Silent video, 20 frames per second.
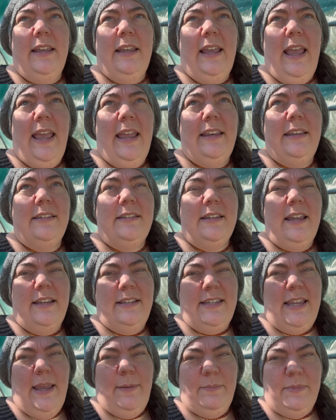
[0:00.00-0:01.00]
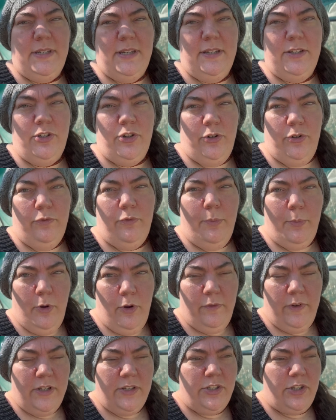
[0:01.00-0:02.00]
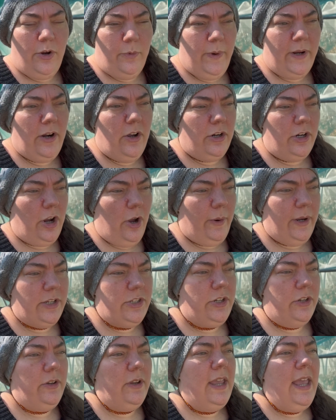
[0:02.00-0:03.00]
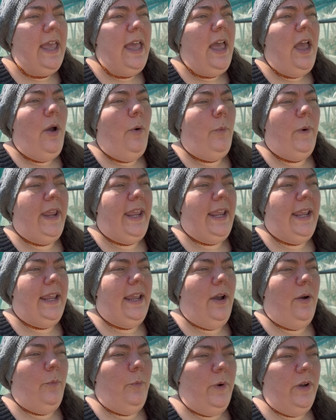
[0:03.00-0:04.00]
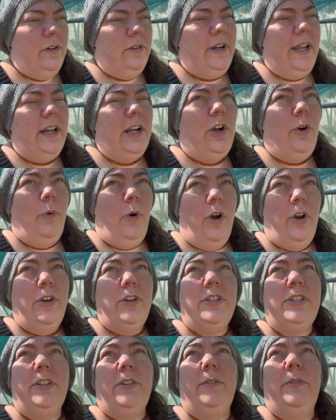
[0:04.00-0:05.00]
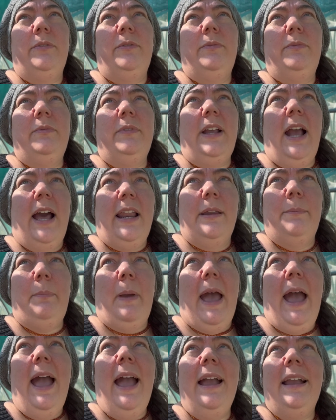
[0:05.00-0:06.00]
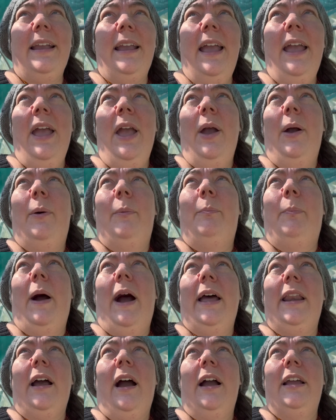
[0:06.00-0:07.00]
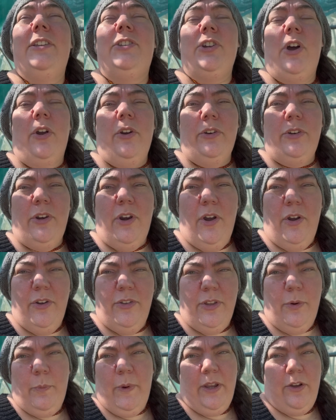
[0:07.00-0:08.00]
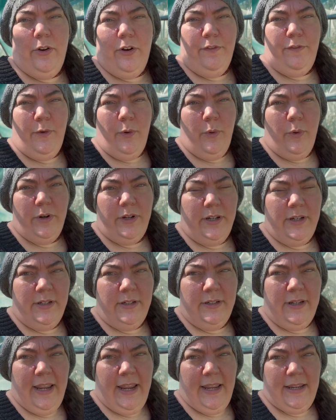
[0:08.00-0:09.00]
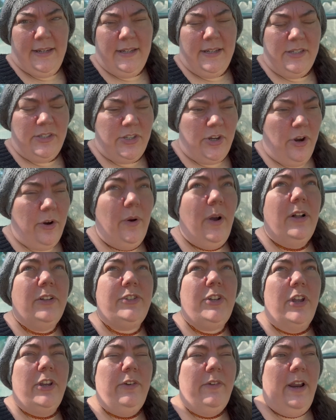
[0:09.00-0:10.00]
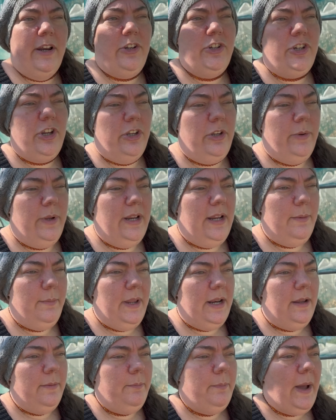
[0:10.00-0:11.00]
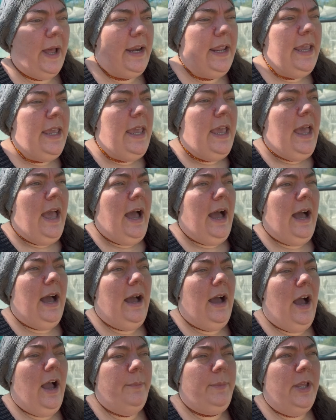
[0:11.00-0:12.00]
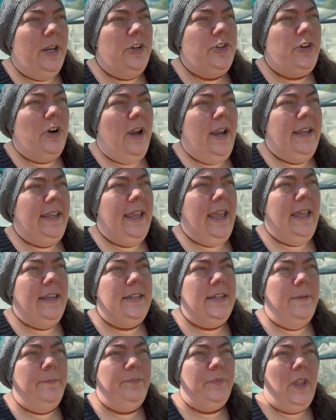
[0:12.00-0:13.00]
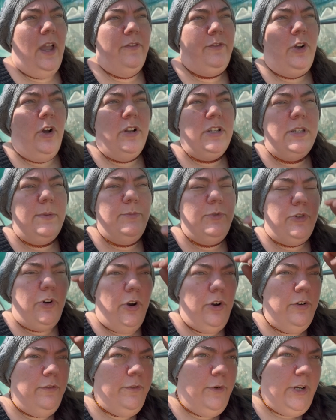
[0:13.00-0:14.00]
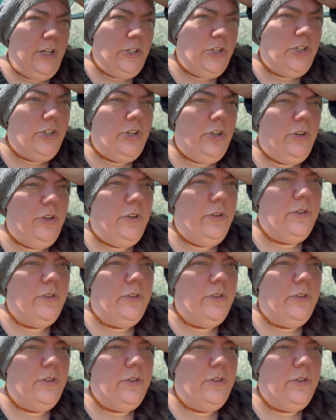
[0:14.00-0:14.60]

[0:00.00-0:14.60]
and attempt to remove it. So we're not going to. We will get a quote to cut it back, but I don't know that we could afford it. So I'll turn you around and show you it in a minute. But I'm going to try and I've got some drone footage too.